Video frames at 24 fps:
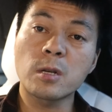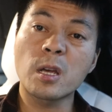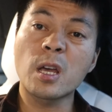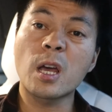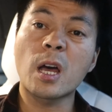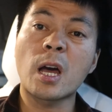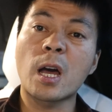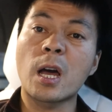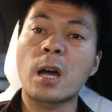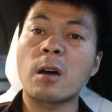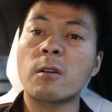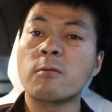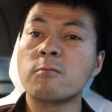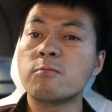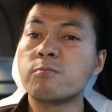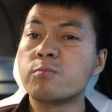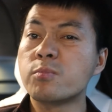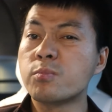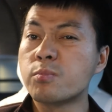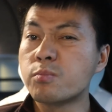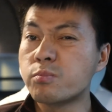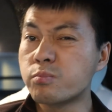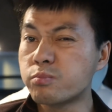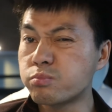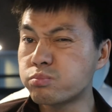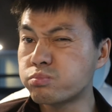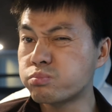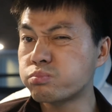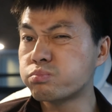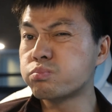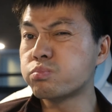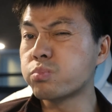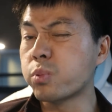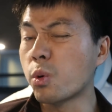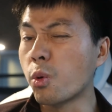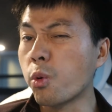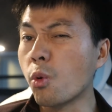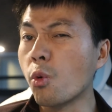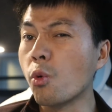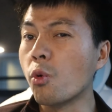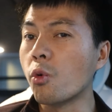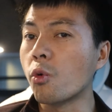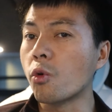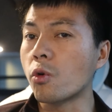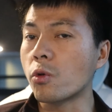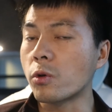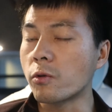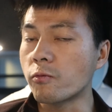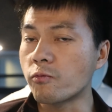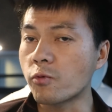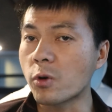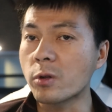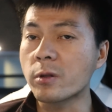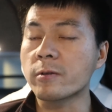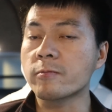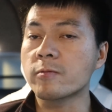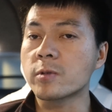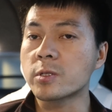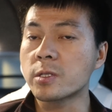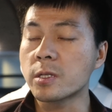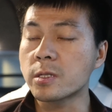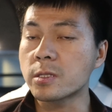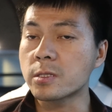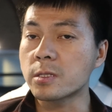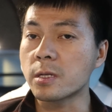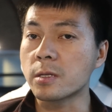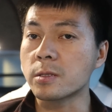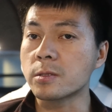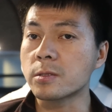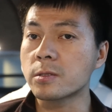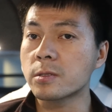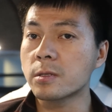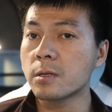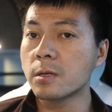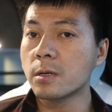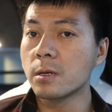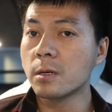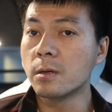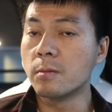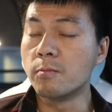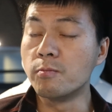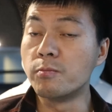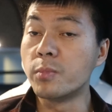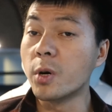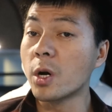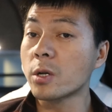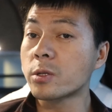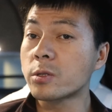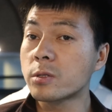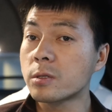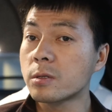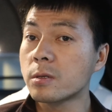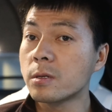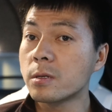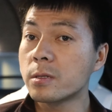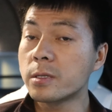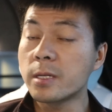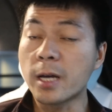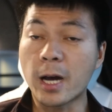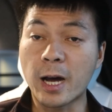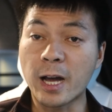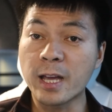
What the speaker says: they have poor rolling resistance. But the